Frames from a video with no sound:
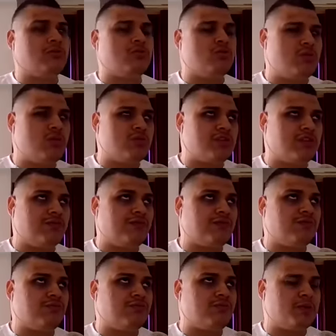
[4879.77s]
who knows if
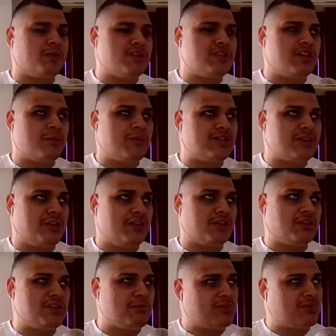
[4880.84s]
he's going to be selling the team?